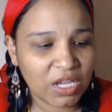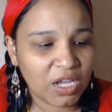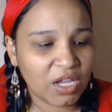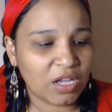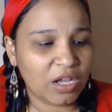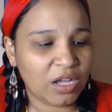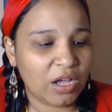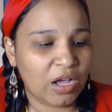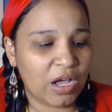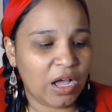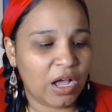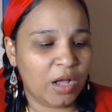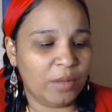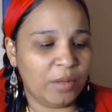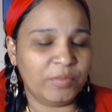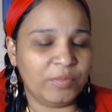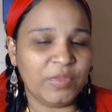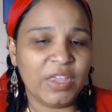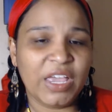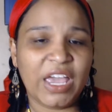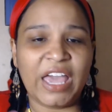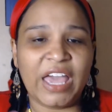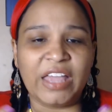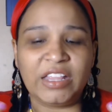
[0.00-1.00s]
Um,
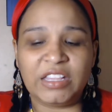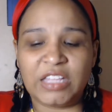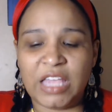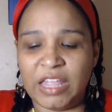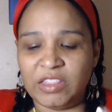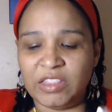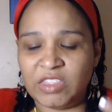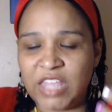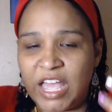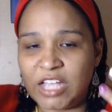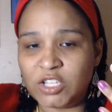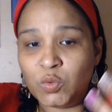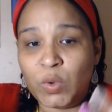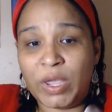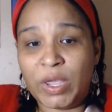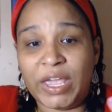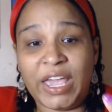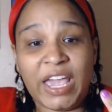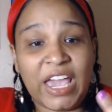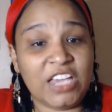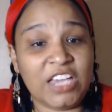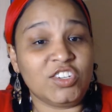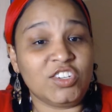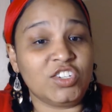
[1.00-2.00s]
and, and that's why
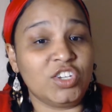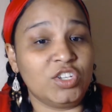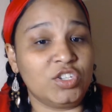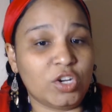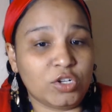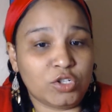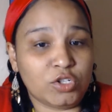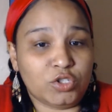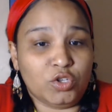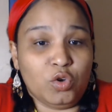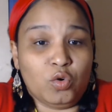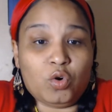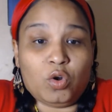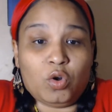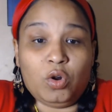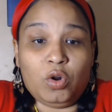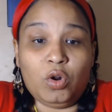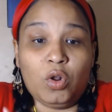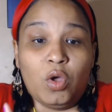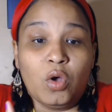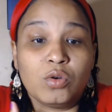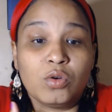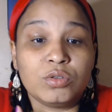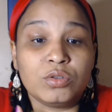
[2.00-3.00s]
Haitians are so
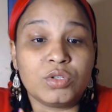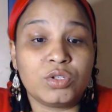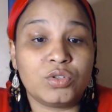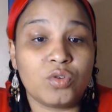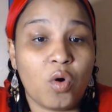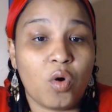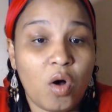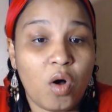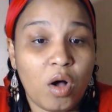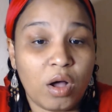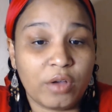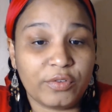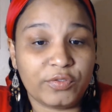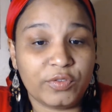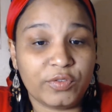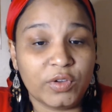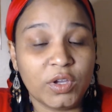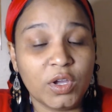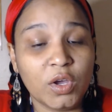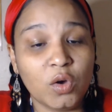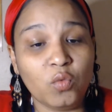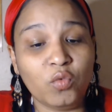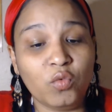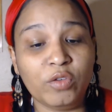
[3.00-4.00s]
closed off
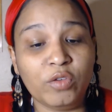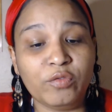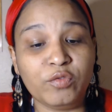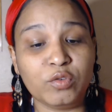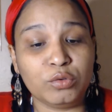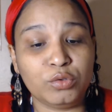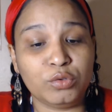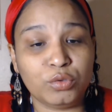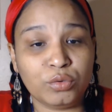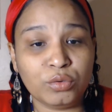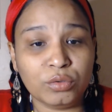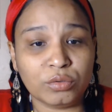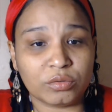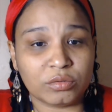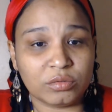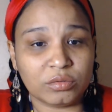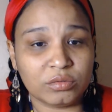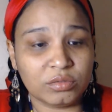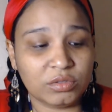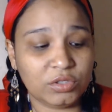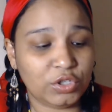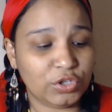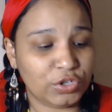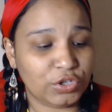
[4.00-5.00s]
with voodoo,
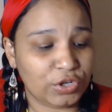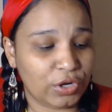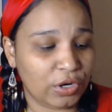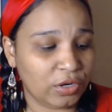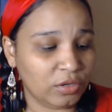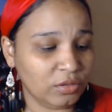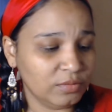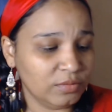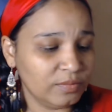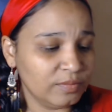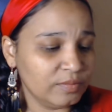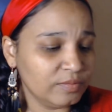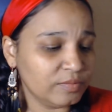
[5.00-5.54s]
you know?